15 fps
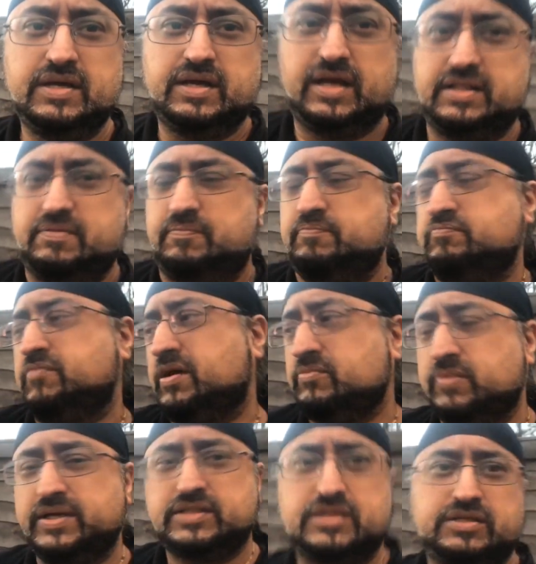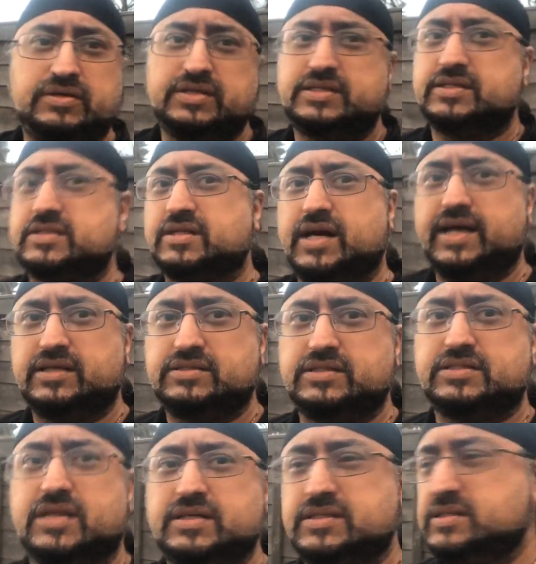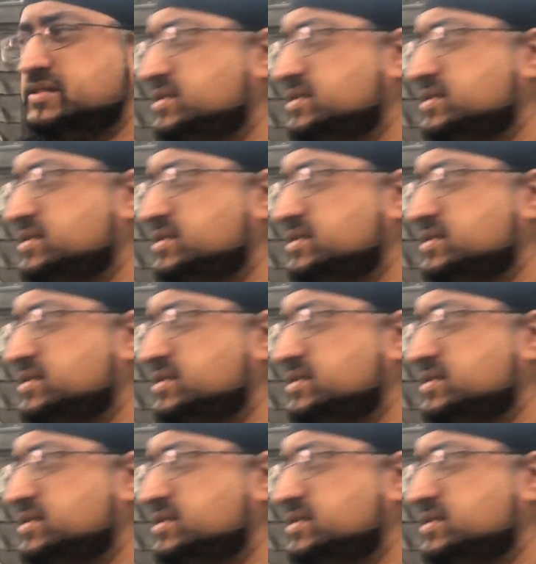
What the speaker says: And one way to do it is to start exercising.